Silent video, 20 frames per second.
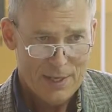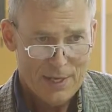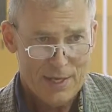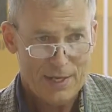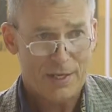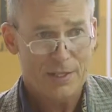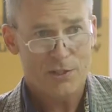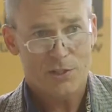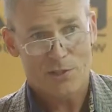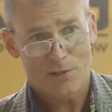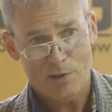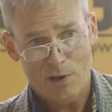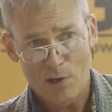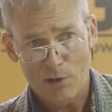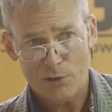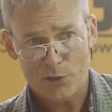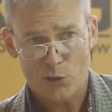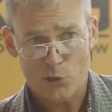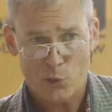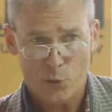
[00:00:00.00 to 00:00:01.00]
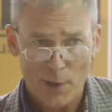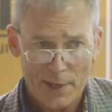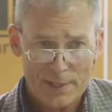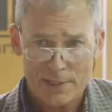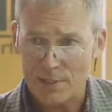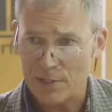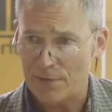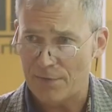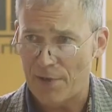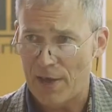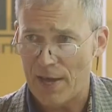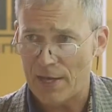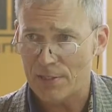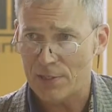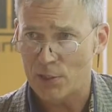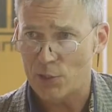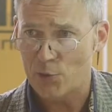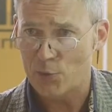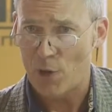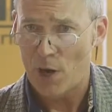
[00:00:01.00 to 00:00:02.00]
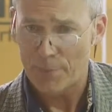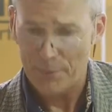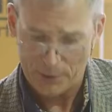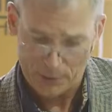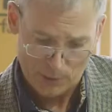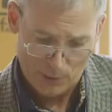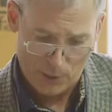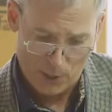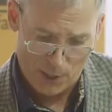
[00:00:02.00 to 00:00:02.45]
it installs twice as fast as tropical